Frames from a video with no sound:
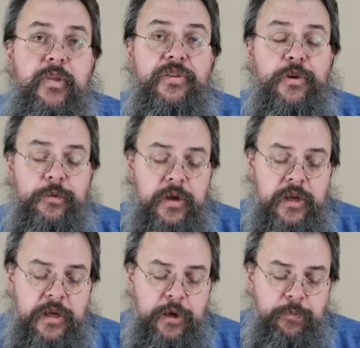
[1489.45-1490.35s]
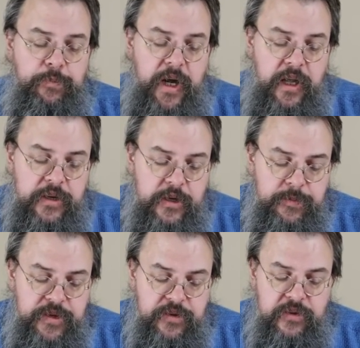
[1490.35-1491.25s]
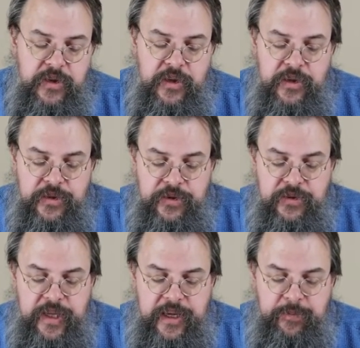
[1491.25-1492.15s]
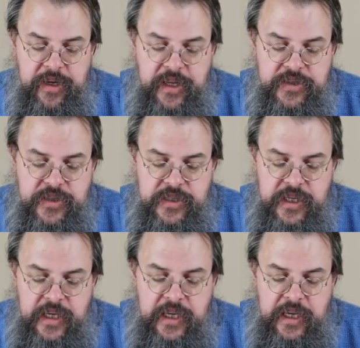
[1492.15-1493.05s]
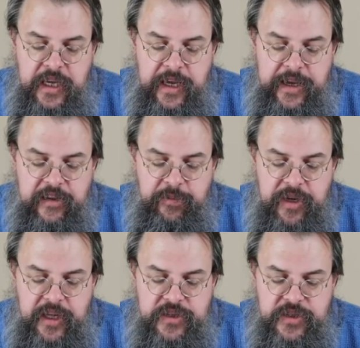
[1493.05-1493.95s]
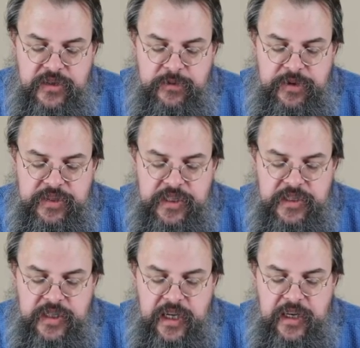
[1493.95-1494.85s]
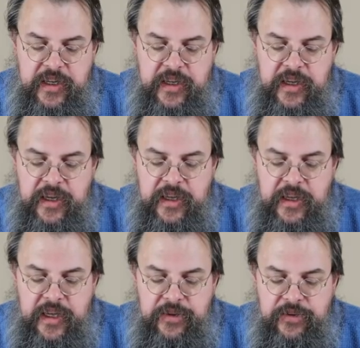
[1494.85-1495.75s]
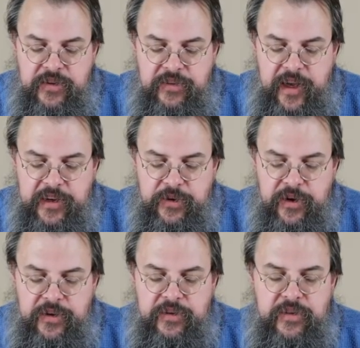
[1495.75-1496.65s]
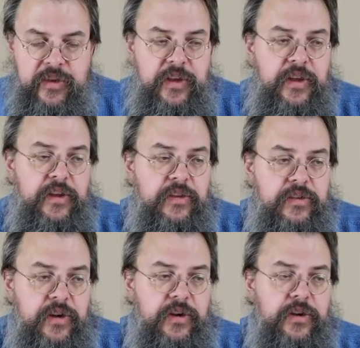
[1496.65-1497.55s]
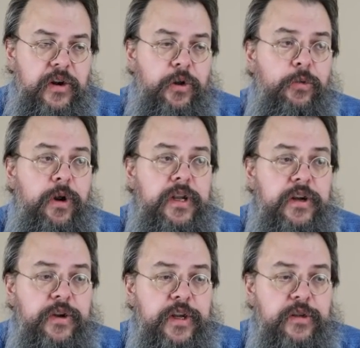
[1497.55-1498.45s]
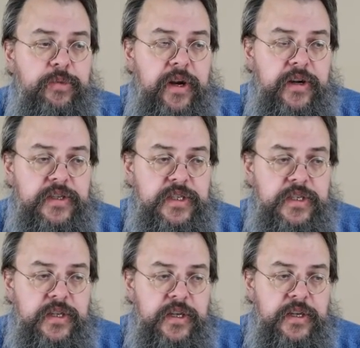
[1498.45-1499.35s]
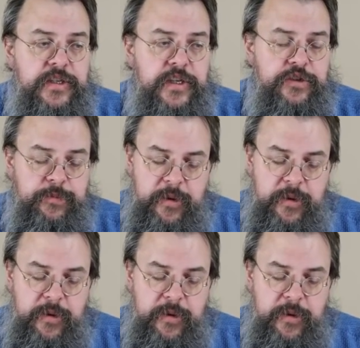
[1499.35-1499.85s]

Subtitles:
So polynomials lose to exponentials. Exponentials, we just said, they lose to factorials. So when you're doing a comparison, just